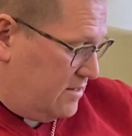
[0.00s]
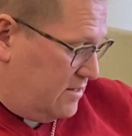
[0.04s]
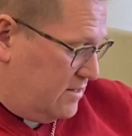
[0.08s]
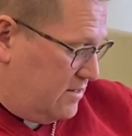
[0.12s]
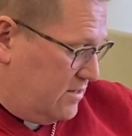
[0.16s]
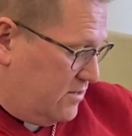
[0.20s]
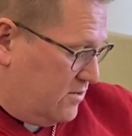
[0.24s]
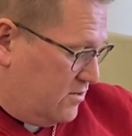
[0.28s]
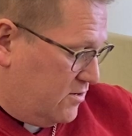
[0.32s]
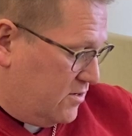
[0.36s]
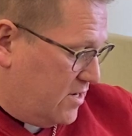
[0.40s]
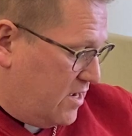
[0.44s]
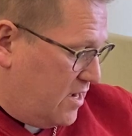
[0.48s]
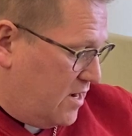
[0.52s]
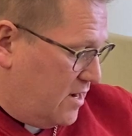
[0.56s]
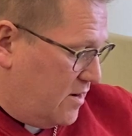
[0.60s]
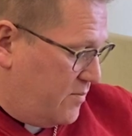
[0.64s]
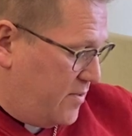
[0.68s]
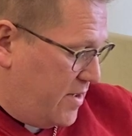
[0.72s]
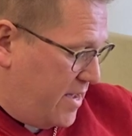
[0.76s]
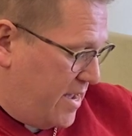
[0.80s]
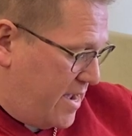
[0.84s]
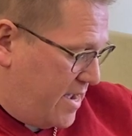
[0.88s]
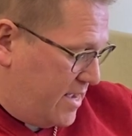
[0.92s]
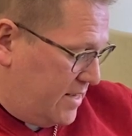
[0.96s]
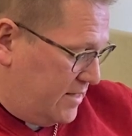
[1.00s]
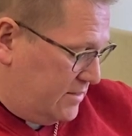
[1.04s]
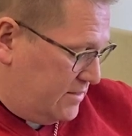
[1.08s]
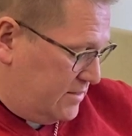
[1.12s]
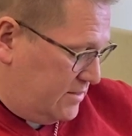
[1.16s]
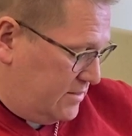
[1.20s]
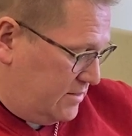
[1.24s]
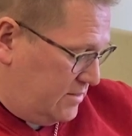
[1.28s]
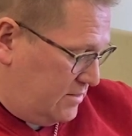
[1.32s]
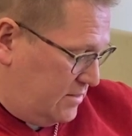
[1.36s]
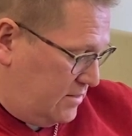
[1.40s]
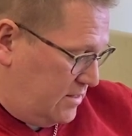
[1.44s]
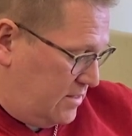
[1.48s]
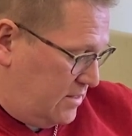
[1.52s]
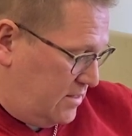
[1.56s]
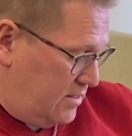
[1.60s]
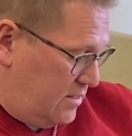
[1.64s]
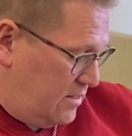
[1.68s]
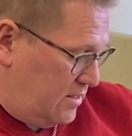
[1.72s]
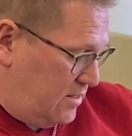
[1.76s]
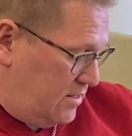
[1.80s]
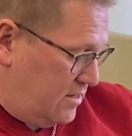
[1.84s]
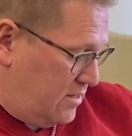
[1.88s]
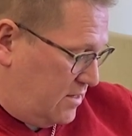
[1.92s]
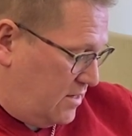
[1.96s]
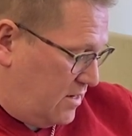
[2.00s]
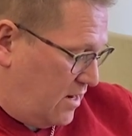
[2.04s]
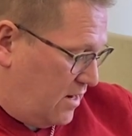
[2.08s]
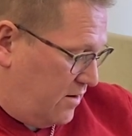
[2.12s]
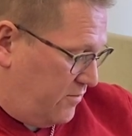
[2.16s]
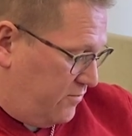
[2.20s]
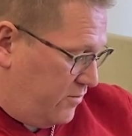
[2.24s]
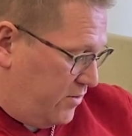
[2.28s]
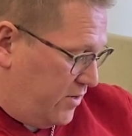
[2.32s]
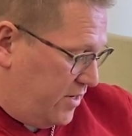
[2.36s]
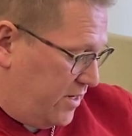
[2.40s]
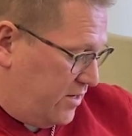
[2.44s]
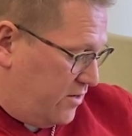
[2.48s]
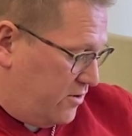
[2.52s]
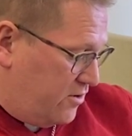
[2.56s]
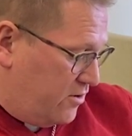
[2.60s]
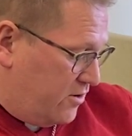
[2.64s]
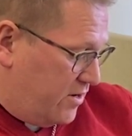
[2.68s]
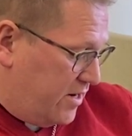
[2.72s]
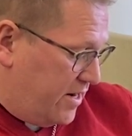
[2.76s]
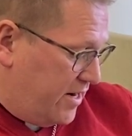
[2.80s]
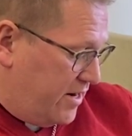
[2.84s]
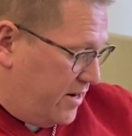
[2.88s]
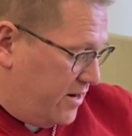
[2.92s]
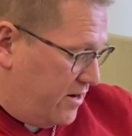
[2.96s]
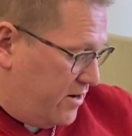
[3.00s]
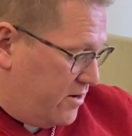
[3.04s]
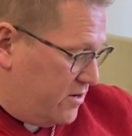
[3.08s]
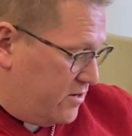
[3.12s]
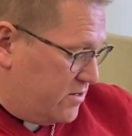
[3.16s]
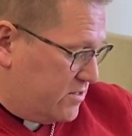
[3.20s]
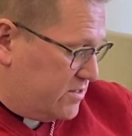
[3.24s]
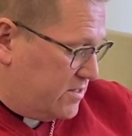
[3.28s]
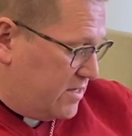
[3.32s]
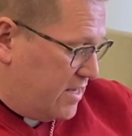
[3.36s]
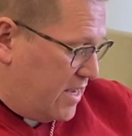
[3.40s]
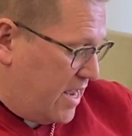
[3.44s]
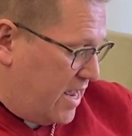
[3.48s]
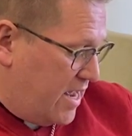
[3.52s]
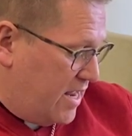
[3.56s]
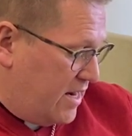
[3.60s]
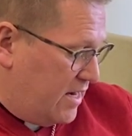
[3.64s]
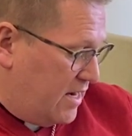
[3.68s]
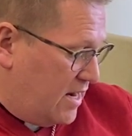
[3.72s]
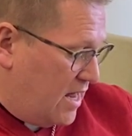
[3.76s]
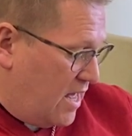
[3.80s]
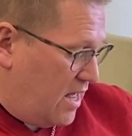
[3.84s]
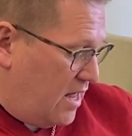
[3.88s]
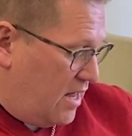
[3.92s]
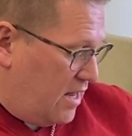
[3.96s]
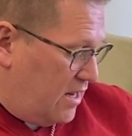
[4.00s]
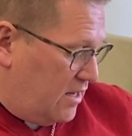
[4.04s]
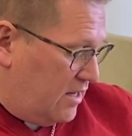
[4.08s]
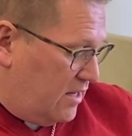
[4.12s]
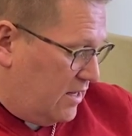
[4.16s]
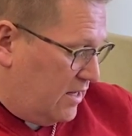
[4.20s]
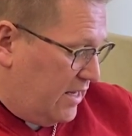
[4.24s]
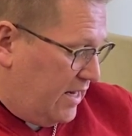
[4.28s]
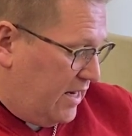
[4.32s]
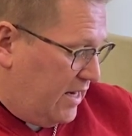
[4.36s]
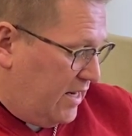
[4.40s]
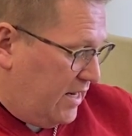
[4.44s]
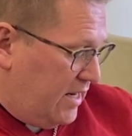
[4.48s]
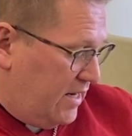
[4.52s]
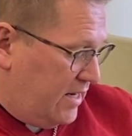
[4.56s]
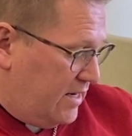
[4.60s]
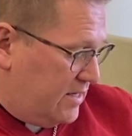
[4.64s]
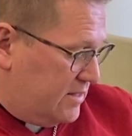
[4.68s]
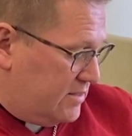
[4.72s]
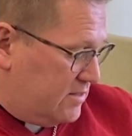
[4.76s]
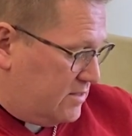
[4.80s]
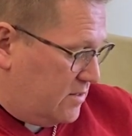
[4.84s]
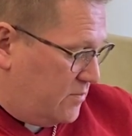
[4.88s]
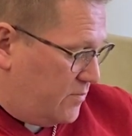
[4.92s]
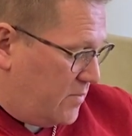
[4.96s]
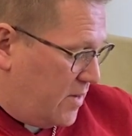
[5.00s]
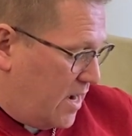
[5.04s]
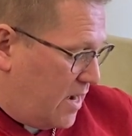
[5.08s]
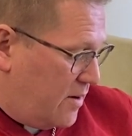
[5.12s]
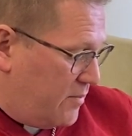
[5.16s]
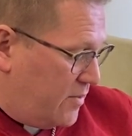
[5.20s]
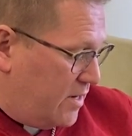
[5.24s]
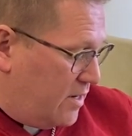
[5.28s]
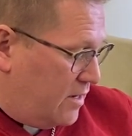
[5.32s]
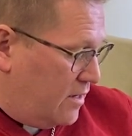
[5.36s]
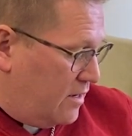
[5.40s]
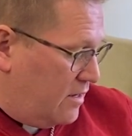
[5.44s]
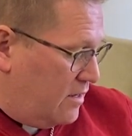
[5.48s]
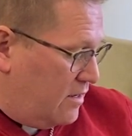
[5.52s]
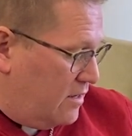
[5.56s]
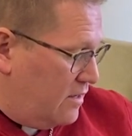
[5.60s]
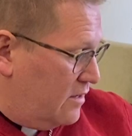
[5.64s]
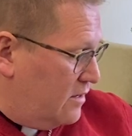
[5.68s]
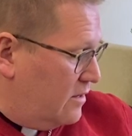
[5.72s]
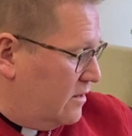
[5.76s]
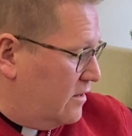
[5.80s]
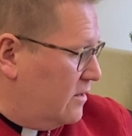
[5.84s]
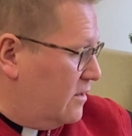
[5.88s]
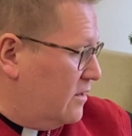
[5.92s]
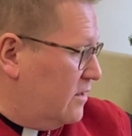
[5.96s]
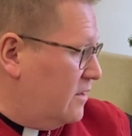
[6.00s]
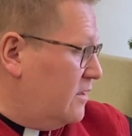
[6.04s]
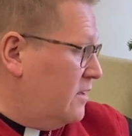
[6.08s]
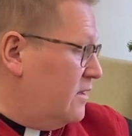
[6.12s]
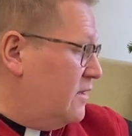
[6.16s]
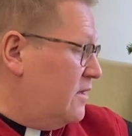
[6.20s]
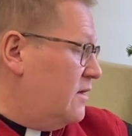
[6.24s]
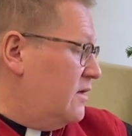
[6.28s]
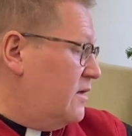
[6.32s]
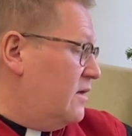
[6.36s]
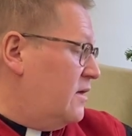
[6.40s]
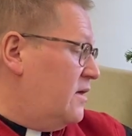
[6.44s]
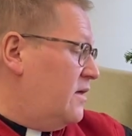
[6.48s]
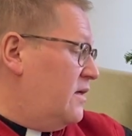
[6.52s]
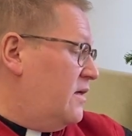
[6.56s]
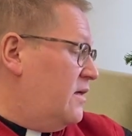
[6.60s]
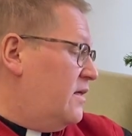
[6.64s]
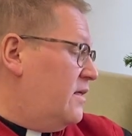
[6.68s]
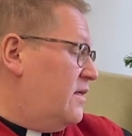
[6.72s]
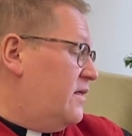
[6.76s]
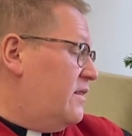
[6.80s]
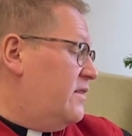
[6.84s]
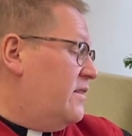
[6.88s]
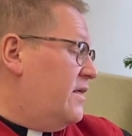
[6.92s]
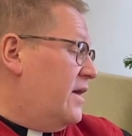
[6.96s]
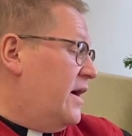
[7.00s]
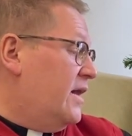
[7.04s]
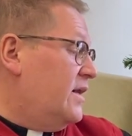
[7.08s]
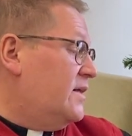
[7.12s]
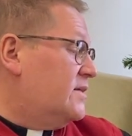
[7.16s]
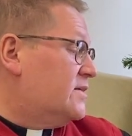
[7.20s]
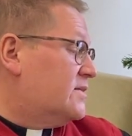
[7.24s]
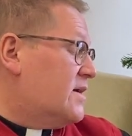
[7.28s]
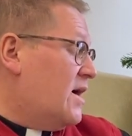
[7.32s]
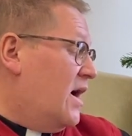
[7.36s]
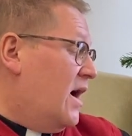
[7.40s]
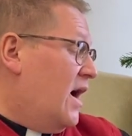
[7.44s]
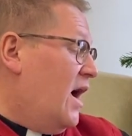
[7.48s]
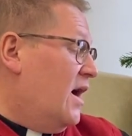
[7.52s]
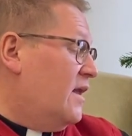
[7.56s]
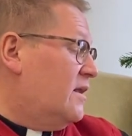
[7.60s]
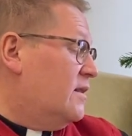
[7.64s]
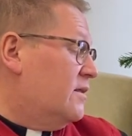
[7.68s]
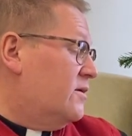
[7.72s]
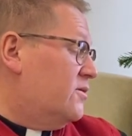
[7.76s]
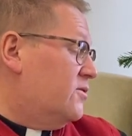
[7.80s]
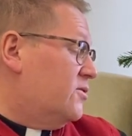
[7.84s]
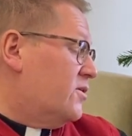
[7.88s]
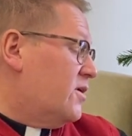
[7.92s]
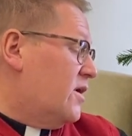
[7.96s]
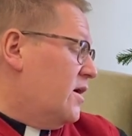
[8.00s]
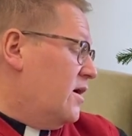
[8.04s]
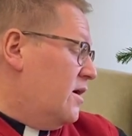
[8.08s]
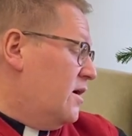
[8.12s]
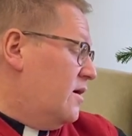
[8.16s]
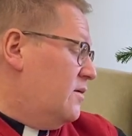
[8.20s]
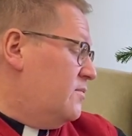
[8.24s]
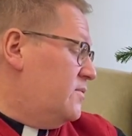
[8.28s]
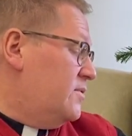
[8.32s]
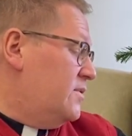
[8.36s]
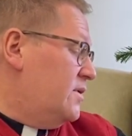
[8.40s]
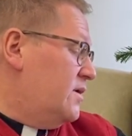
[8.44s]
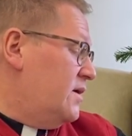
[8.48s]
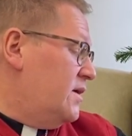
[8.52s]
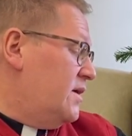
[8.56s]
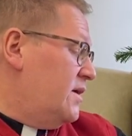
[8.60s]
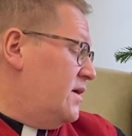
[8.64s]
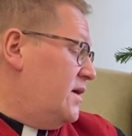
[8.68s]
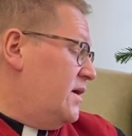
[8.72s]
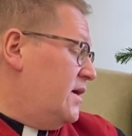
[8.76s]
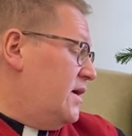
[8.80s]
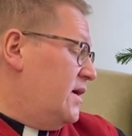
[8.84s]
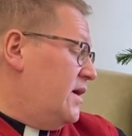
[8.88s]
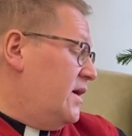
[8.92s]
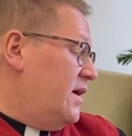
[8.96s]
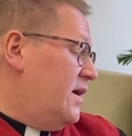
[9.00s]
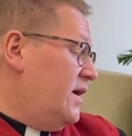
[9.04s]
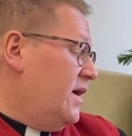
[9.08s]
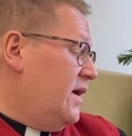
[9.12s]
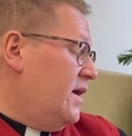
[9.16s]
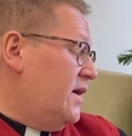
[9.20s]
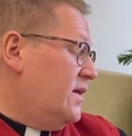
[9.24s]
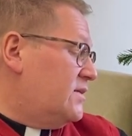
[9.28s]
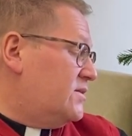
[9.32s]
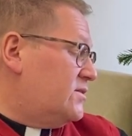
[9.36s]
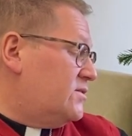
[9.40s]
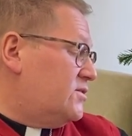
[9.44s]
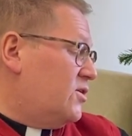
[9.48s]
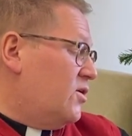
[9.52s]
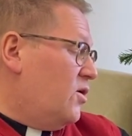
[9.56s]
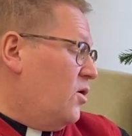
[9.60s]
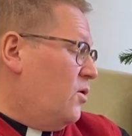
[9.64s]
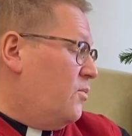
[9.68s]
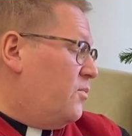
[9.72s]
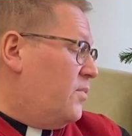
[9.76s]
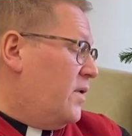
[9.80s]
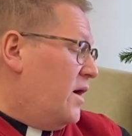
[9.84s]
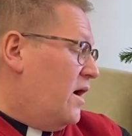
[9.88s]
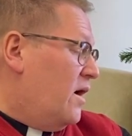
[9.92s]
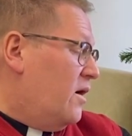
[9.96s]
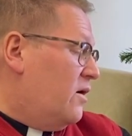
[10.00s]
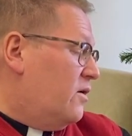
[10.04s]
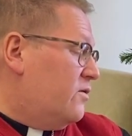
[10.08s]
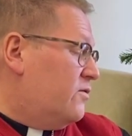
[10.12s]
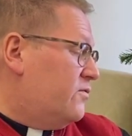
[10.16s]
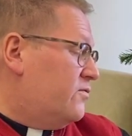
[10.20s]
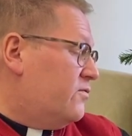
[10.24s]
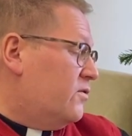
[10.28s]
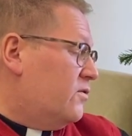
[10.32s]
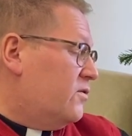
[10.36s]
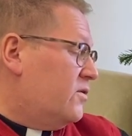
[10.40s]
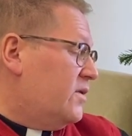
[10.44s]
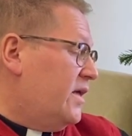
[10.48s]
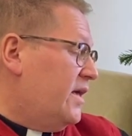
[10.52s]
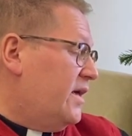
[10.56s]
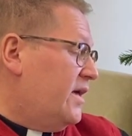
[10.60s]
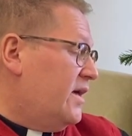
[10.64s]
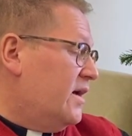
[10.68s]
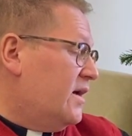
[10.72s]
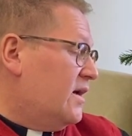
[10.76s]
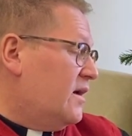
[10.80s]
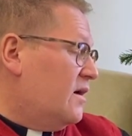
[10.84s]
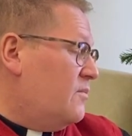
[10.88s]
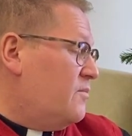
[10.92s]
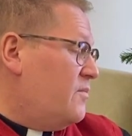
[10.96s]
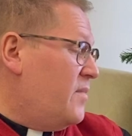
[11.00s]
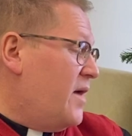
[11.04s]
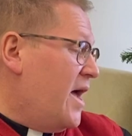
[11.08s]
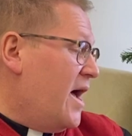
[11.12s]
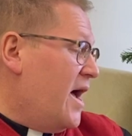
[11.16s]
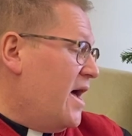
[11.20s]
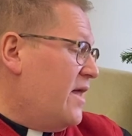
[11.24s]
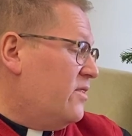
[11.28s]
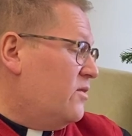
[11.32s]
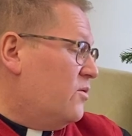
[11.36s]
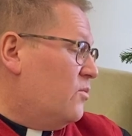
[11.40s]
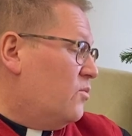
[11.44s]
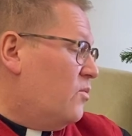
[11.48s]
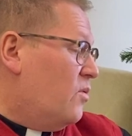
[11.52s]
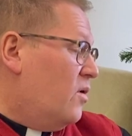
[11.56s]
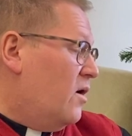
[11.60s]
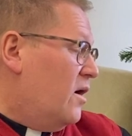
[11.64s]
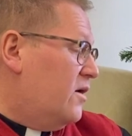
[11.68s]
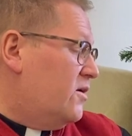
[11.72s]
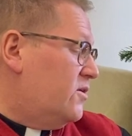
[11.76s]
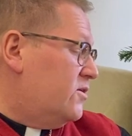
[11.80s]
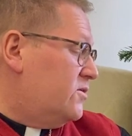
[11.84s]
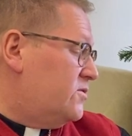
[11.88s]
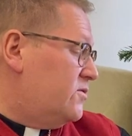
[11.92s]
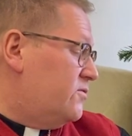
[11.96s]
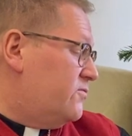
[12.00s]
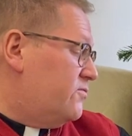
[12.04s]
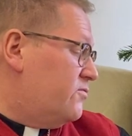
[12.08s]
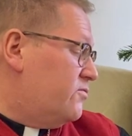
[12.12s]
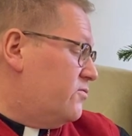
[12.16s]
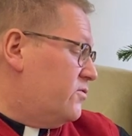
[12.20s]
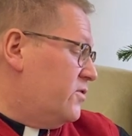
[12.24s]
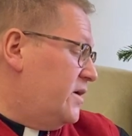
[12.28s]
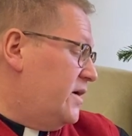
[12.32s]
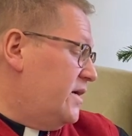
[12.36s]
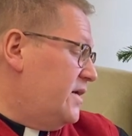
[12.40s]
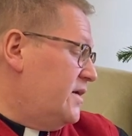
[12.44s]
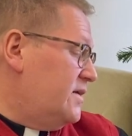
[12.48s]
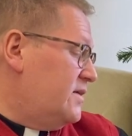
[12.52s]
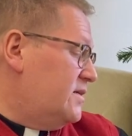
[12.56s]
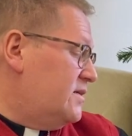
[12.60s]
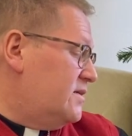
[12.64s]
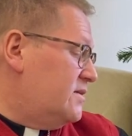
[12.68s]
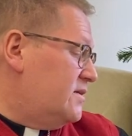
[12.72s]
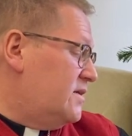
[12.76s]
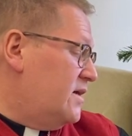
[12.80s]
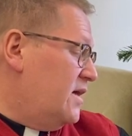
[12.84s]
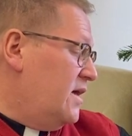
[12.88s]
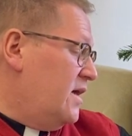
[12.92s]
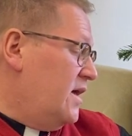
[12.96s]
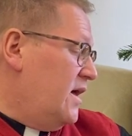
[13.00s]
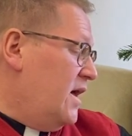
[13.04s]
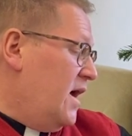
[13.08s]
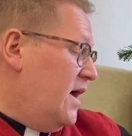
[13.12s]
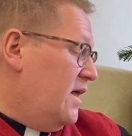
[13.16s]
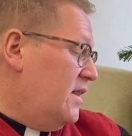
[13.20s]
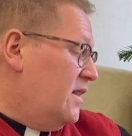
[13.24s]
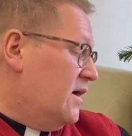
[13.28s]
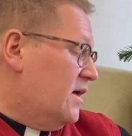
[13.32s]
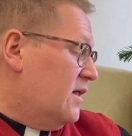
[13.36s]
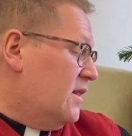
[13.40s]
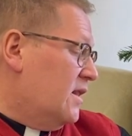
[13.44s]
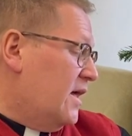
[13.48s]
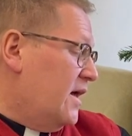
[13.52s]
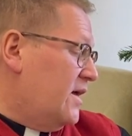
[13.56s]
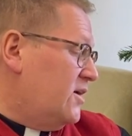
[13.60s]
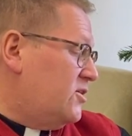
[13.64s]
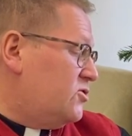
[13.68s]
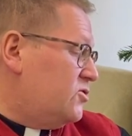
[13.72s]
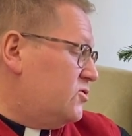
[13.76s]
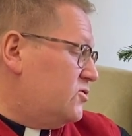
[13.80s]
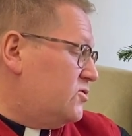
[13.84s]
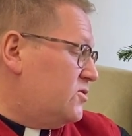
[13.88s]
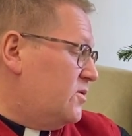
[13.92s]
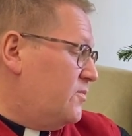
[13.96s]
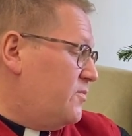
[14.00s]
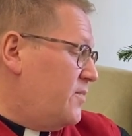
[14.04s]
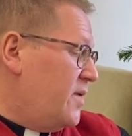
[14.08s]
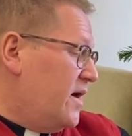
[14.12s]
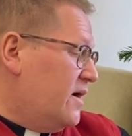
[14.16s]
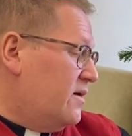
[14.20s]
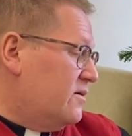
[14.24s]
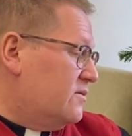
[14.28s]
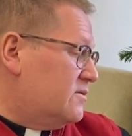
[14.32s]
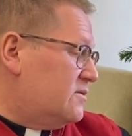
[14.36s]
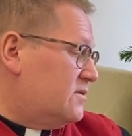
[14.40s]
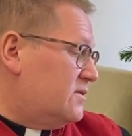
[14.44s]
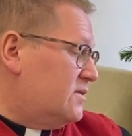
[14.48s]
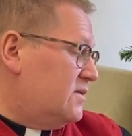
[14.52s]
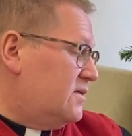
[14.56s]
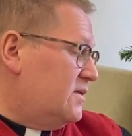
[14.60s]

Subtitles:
little cub asked, covering her ears and leaning into Mama. "That is God, little cub. He's so powerful He can command the water to freeze and the glacier to melt.